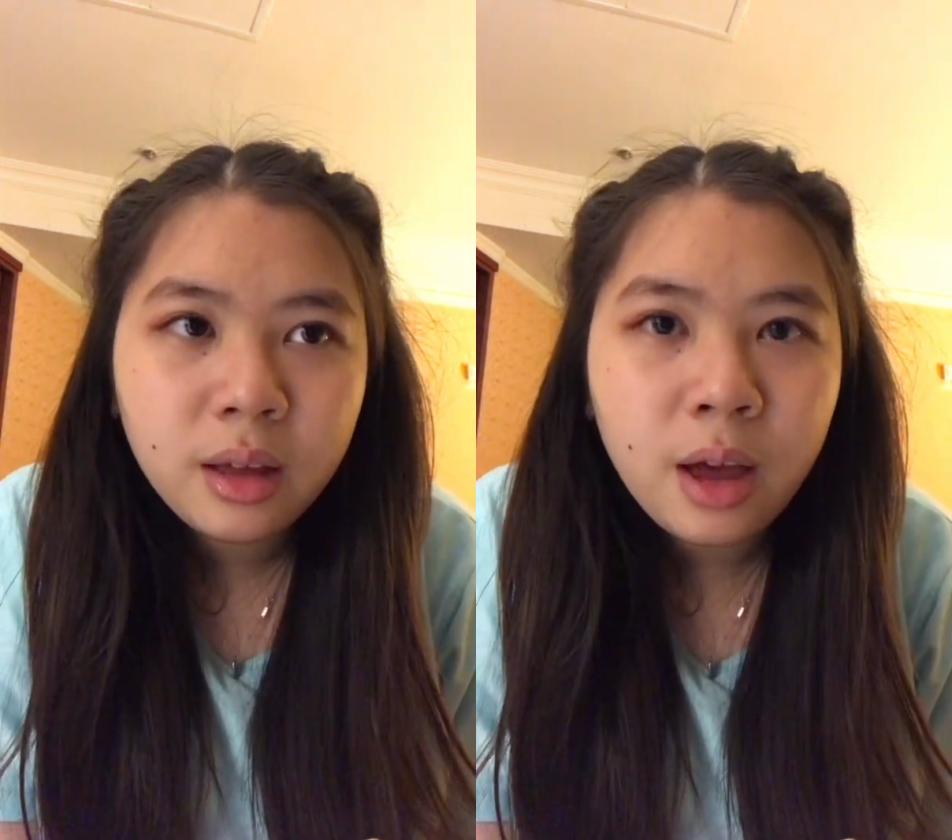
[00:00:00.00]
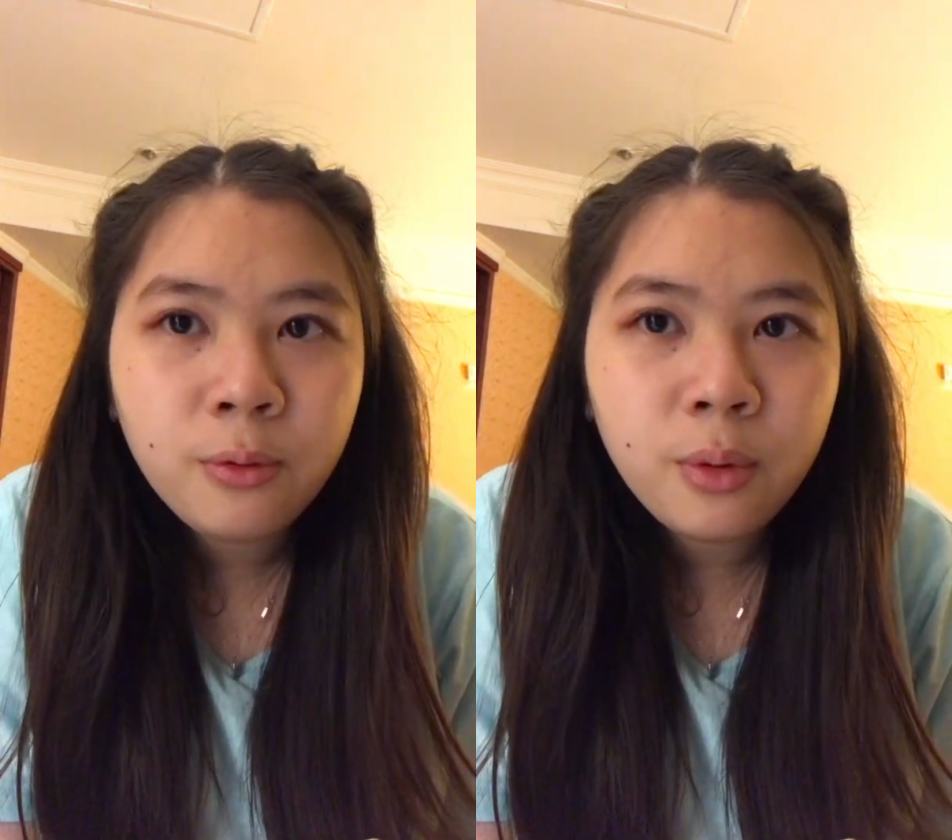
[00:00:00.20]

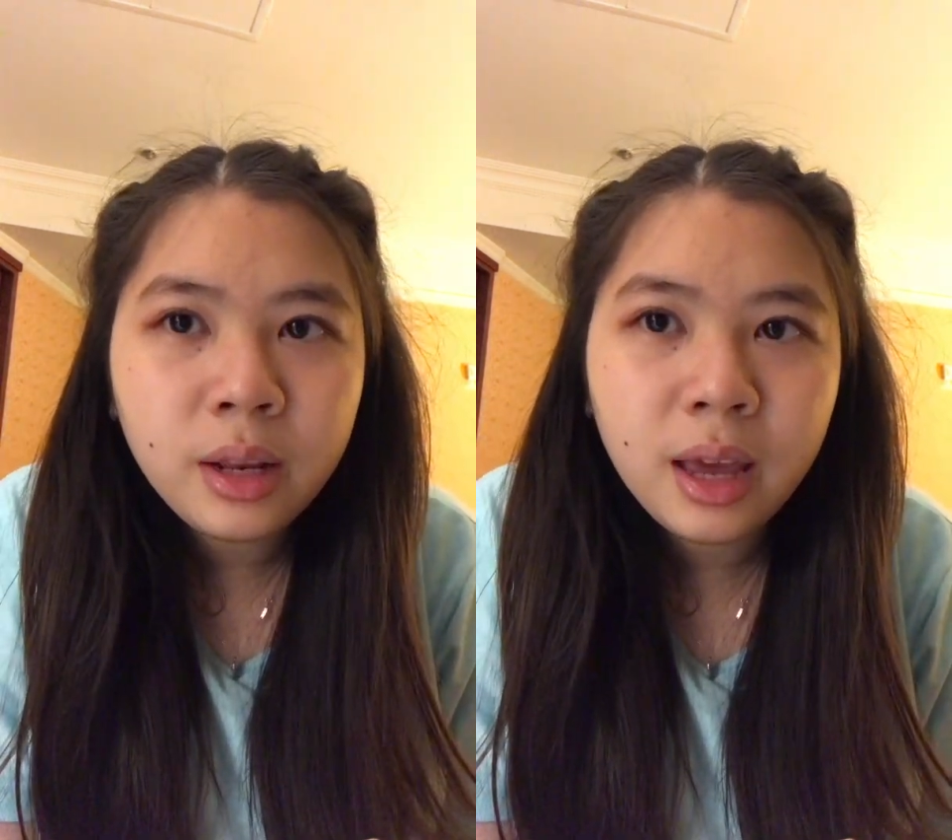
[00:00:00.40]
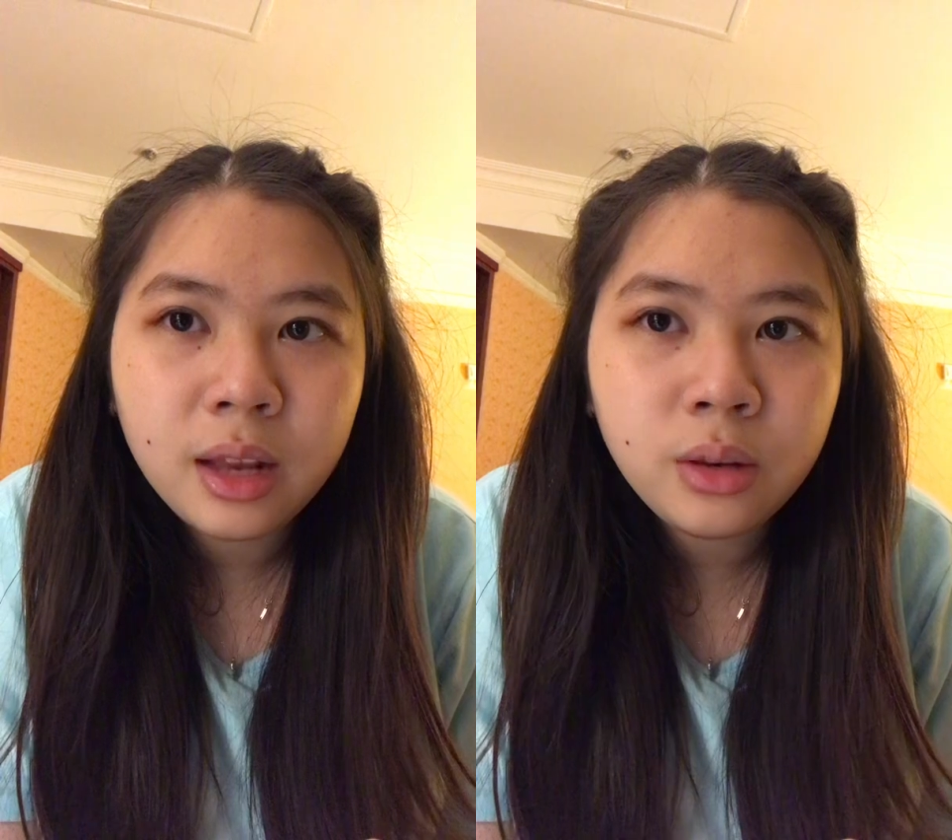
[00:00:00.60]
everyone
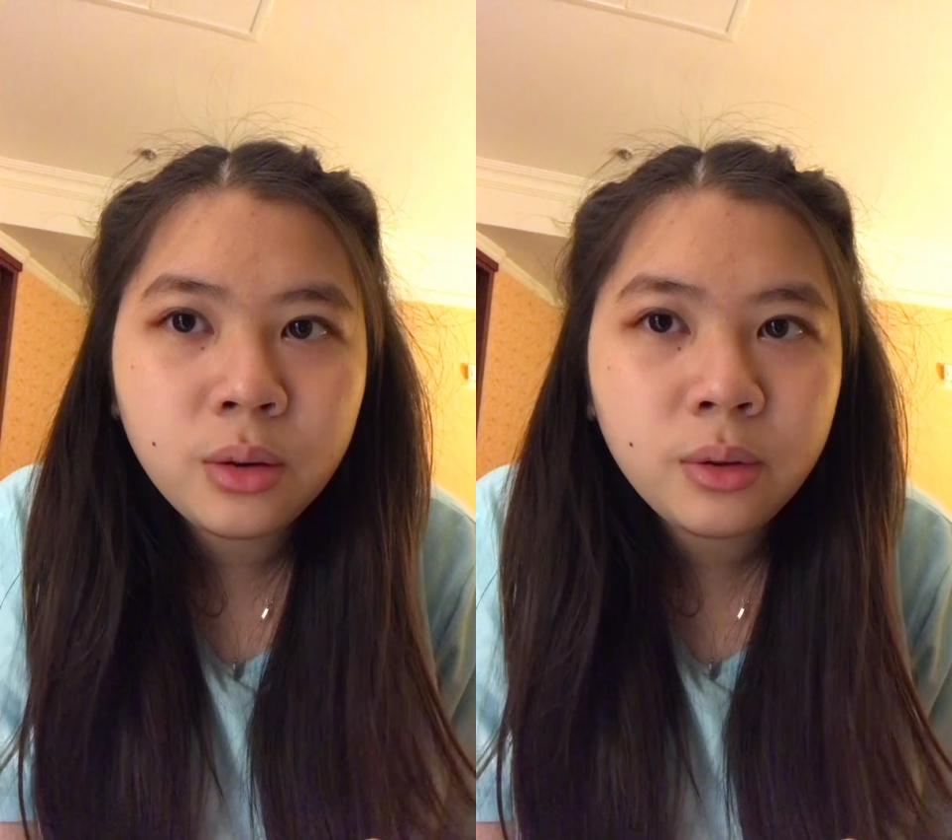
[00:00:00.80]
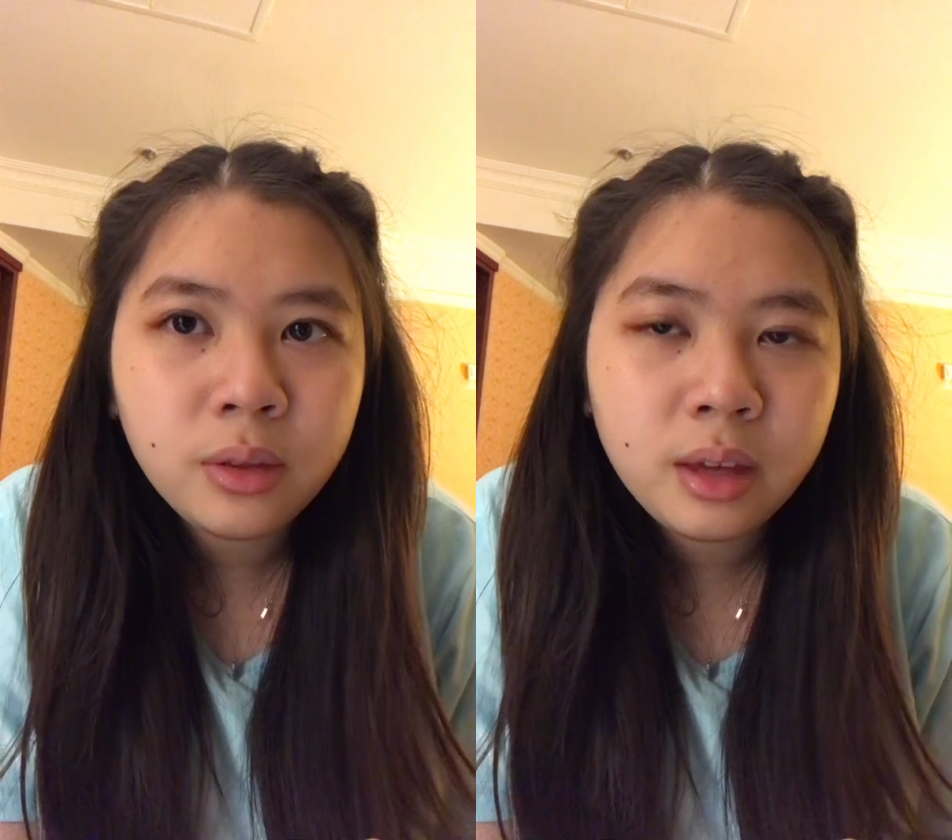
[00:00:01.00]
can
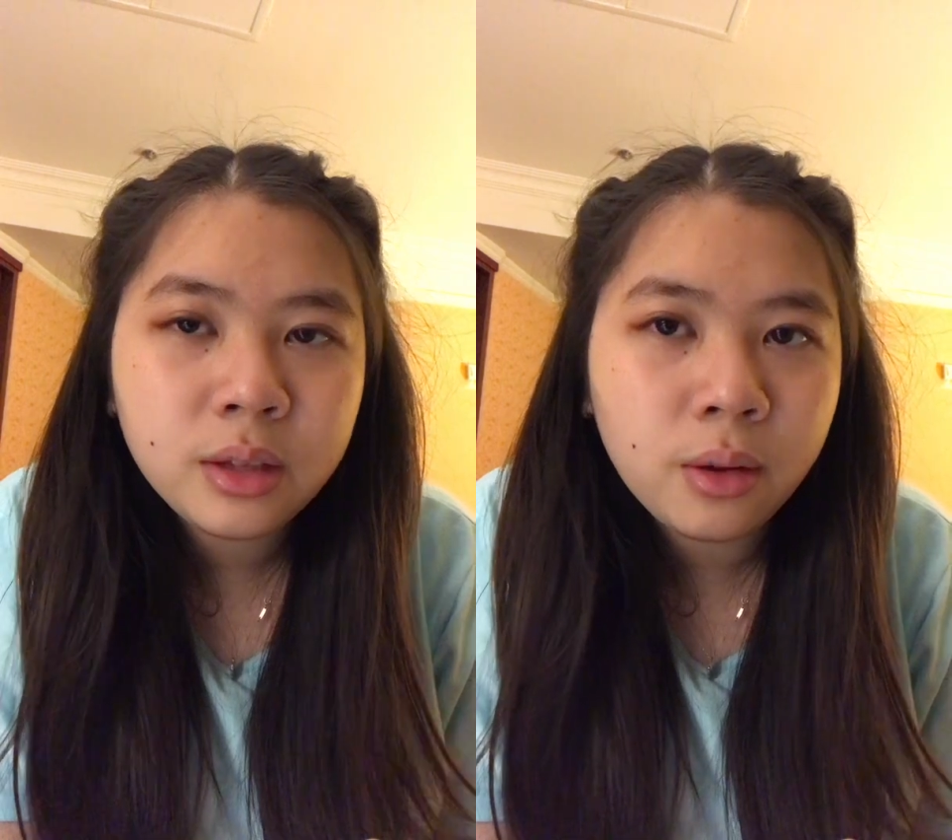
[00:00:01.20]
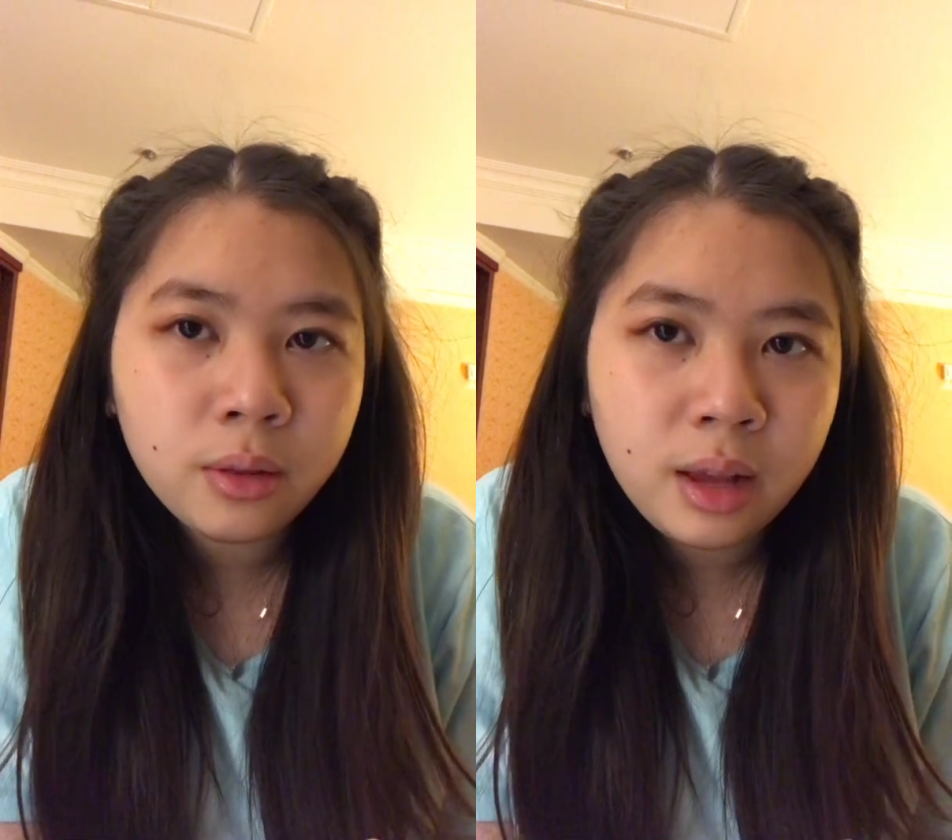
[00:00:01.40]
do things
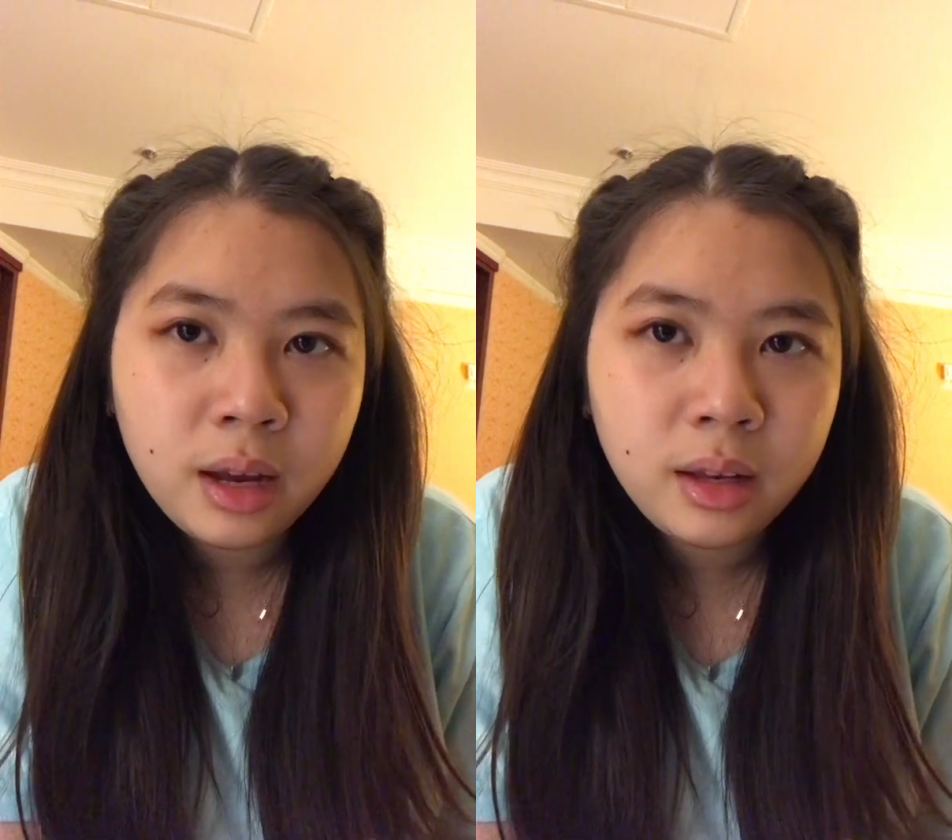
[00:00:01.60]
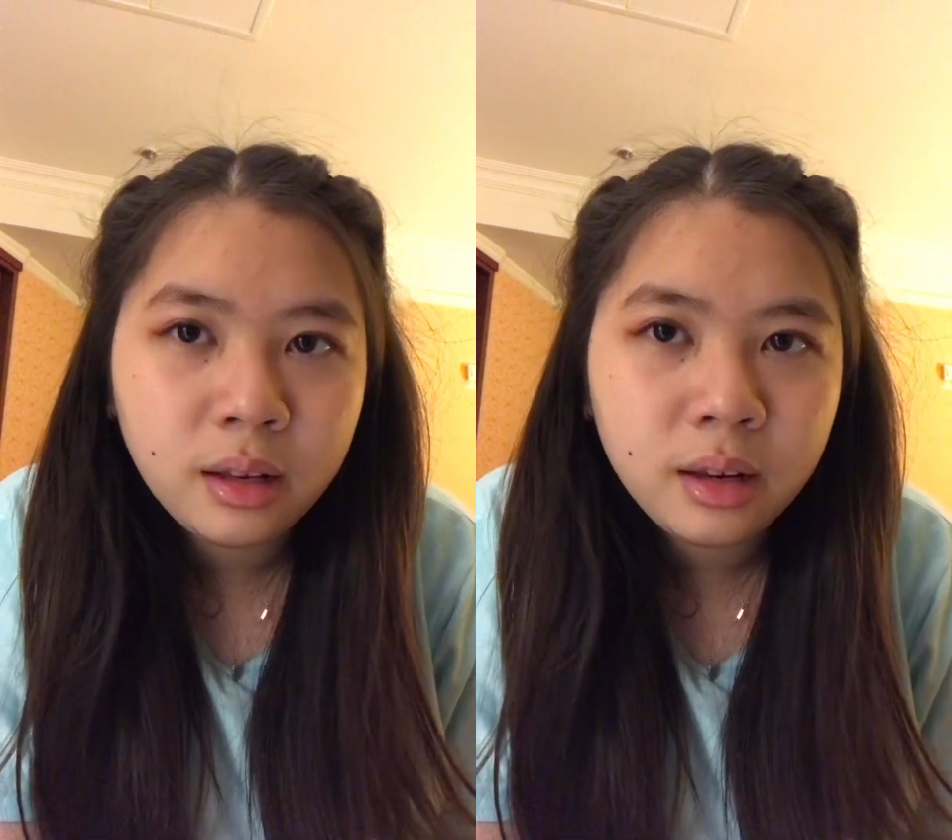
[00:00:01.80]

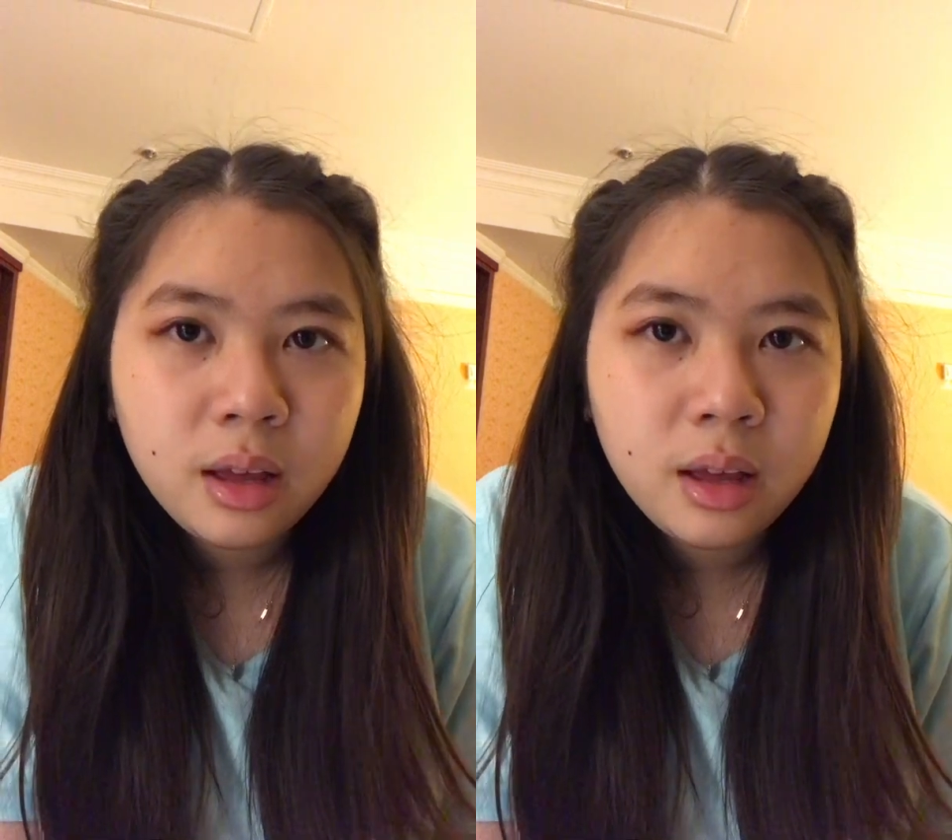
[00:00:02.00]
online,